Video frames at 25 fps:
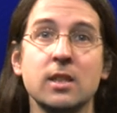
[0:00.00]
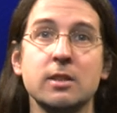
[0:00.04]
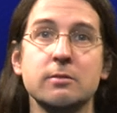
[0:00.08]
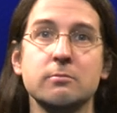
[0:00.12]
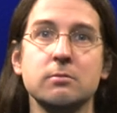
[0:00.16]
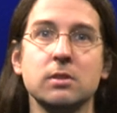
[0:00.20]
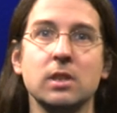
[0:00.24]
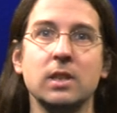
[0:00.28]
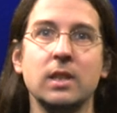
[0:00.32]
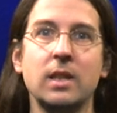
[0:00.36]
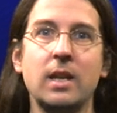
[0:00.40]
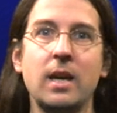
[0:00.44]

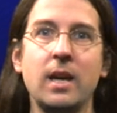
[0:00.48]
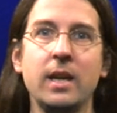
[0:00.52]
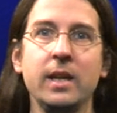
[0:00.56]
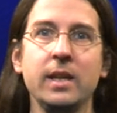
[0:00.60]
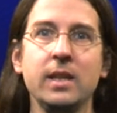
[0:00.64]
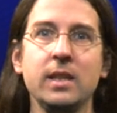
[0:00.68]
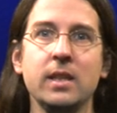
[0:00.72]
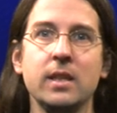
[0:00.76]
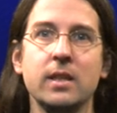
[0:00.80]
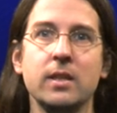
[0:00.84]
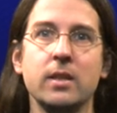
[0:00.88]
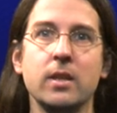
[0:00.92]
will
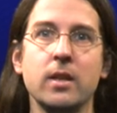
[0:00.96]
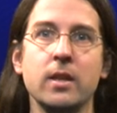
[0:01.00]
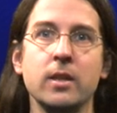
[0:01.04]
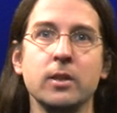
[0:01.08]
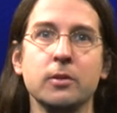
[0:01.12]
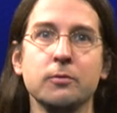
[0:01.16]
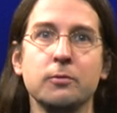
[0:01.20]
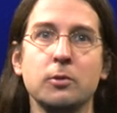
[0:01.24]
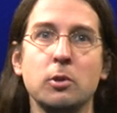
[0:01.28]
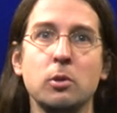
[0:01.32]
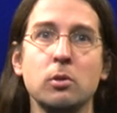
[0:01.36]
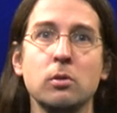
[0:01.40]
lie in the
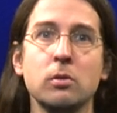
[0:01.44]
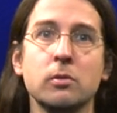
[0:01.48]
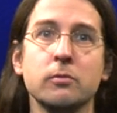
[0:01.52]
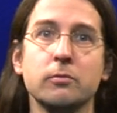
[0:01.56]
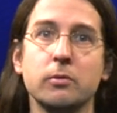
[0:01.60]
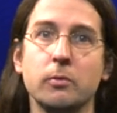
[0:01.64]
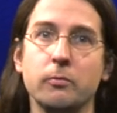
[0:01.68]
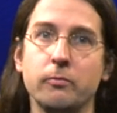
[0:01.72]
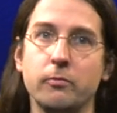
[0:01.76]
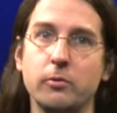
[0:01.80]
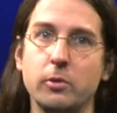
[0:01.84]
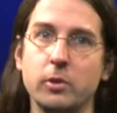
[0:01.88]
interval
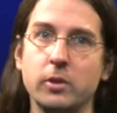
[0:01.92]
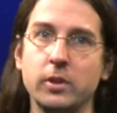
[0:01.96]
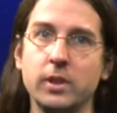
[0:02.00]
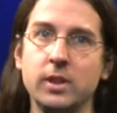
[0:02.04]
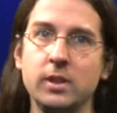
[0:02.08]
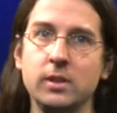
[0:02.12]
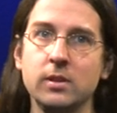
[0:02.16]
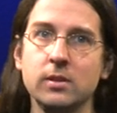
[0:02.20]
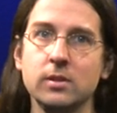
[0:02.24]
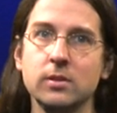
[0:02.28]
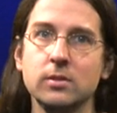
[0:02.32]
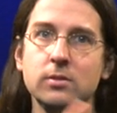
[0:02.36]
from
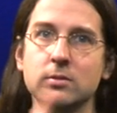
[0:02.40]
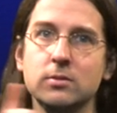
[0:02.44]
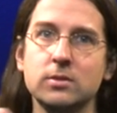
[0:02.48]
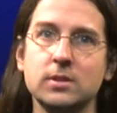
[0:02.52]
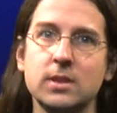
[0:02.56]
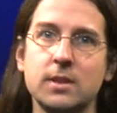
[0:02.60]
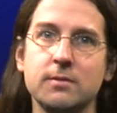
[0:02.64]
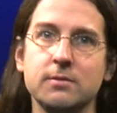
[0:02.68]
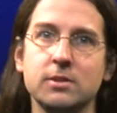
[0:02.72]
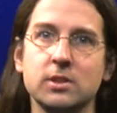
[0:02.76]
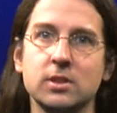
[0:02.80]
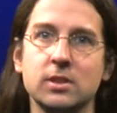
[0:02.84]
13 to
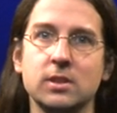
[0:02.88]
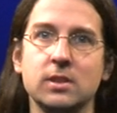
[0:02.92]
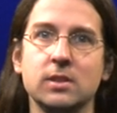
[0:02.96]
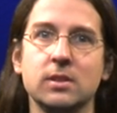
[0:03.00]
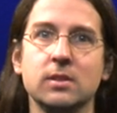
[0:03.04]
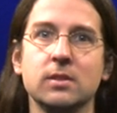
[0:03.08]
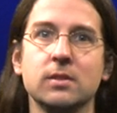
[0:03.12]
17.